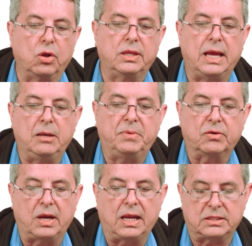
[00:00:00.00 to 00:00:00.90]
call the LP
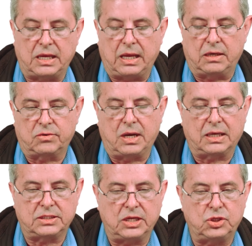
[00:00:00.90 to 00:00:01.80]

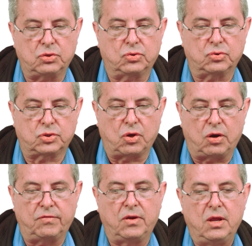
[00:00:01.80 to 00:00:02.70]
relaxation to
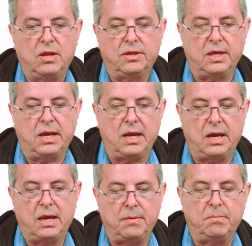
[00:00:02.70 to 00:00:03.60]
solve
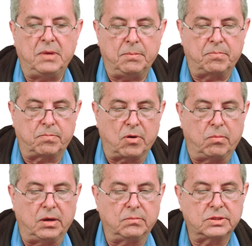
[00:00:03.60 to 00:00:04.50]
the MIP
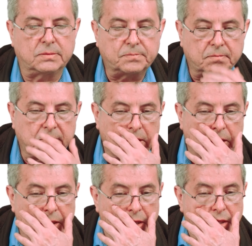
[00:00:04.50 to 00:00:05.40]
problems.
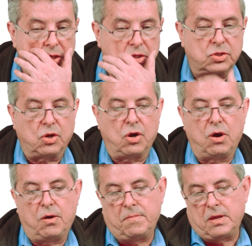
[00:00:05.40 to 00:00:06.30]

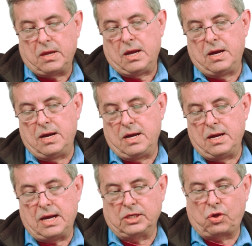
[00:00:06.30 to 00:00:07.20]
So
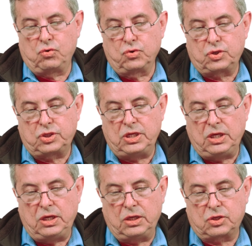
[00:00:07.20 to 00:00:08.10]
as you
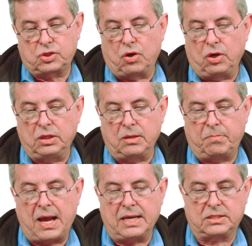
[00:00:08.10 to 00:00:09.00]
saw in the
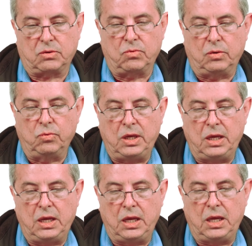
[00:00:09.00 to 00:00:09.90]
past, when
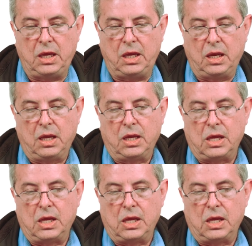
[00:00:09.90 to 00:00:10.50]
we